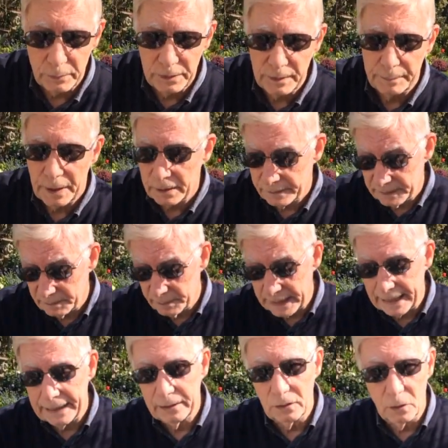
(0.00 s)
it with a polythene
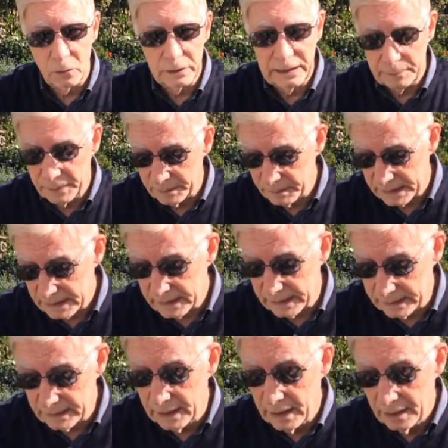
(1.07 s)
bag or keep it
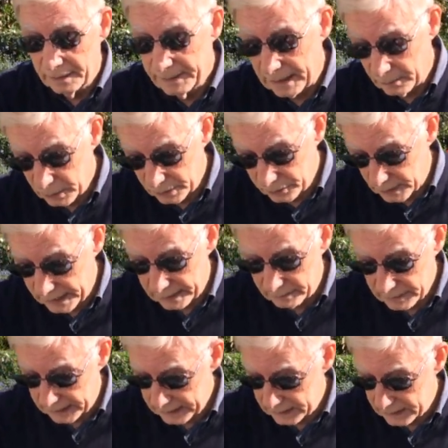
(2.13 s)
misted. That will dry
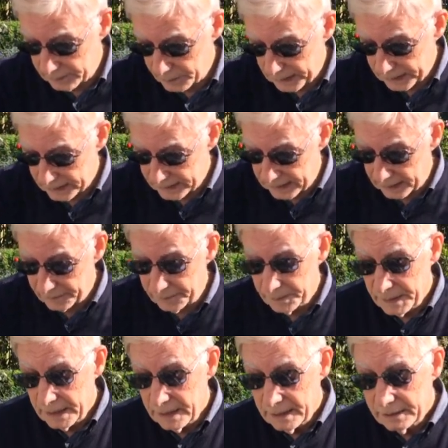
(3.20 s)
out like it's by itself.
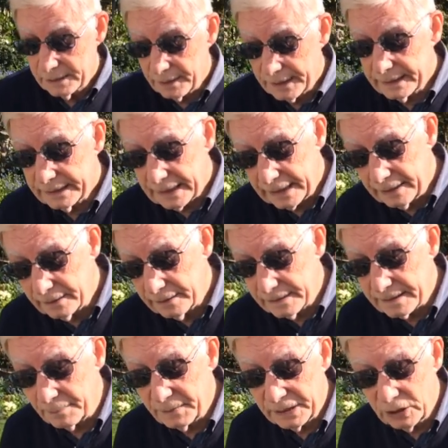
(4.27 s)
So that again,
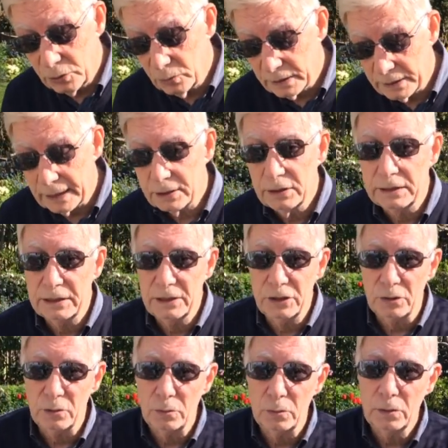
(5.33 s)
something you can actually
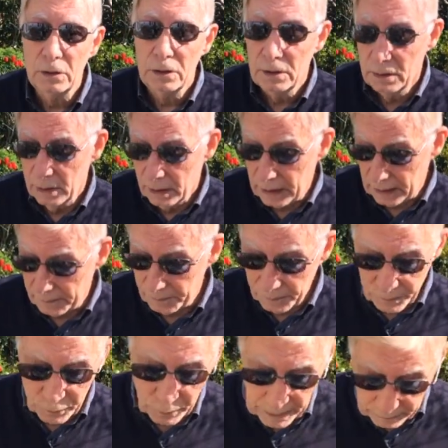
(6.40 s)
do
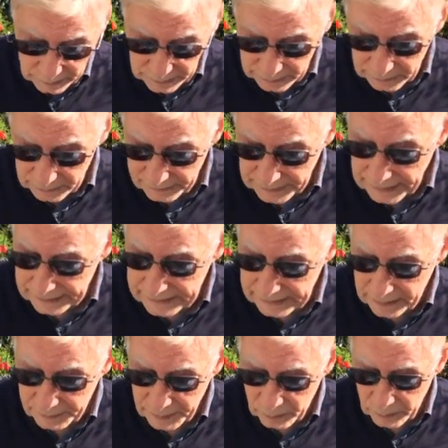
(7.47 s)
throughout the
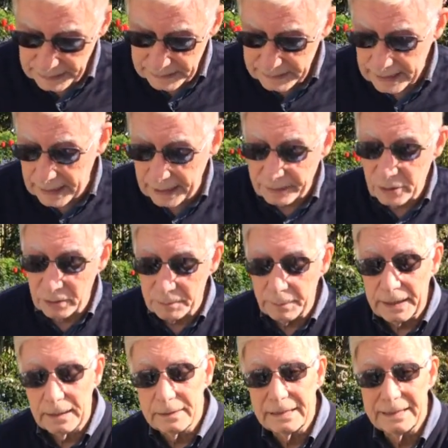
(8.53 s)
next couple of weeks, and you can
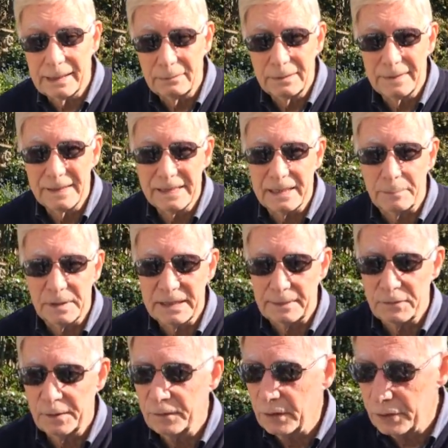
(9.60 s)
plant these out in the
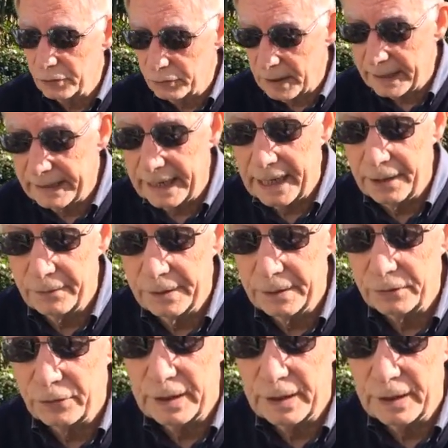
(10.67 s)
summertime. So you've got a dry area, a